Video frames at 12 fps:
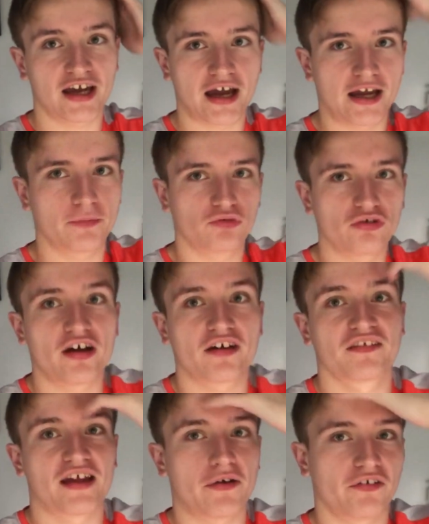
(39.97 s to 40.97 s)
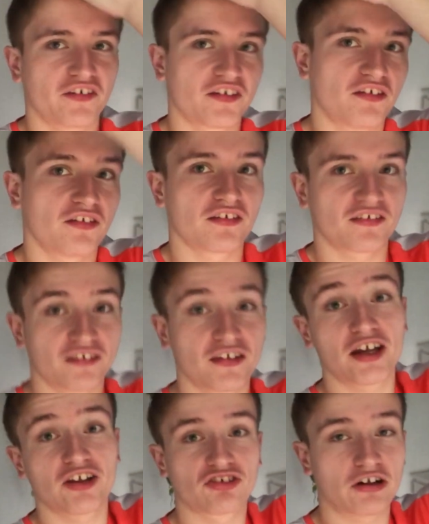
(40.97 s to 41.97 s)
I am dressed now, as you can
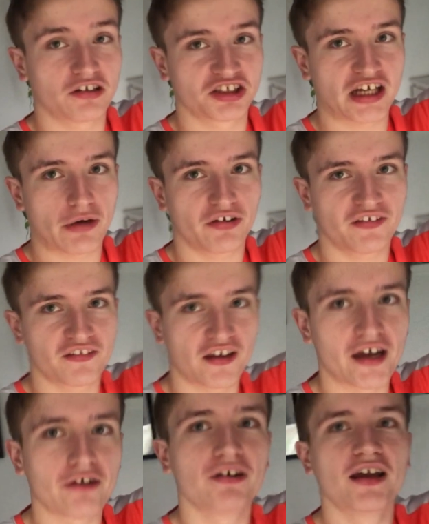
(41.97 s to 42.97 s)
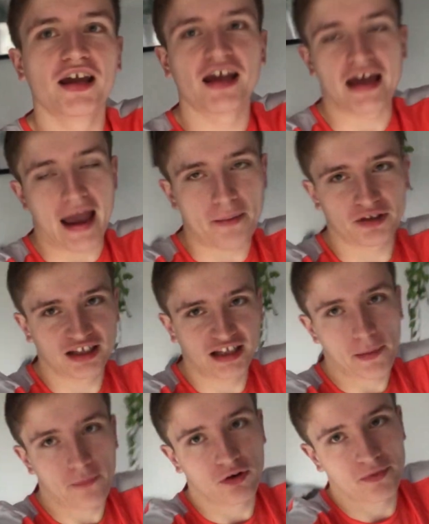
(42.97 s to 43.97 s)
see, I just got the shower, so I'm gonna
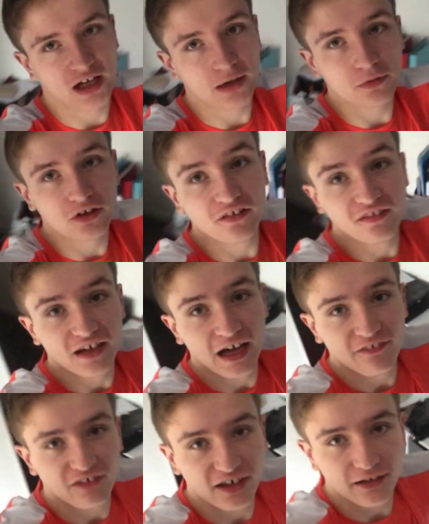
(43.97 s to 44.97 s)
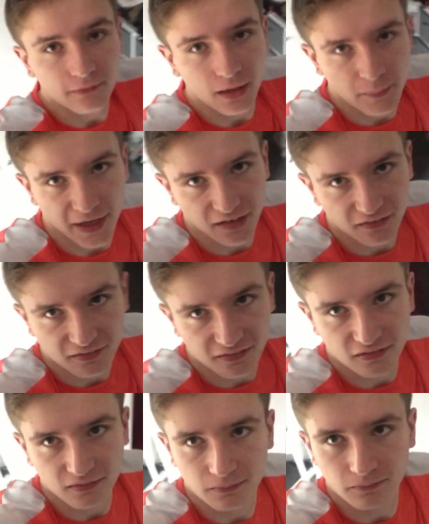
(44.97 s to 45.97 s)
clean my room right now because it's kind of like a
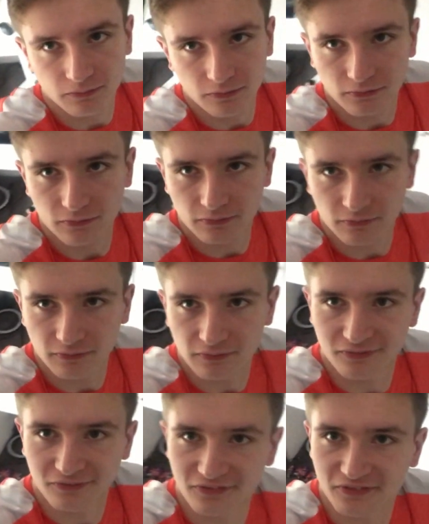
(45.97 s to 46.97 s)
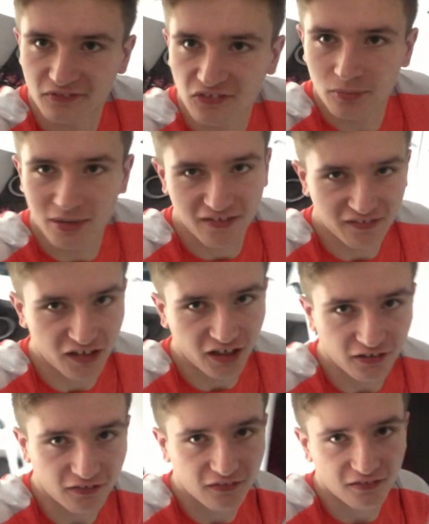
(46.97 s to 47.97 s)
mess from last
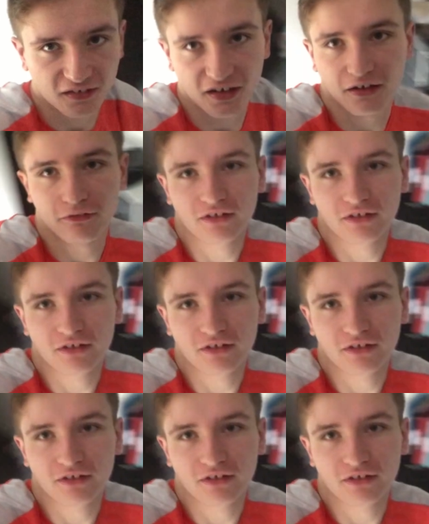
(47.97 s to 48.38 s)
night, so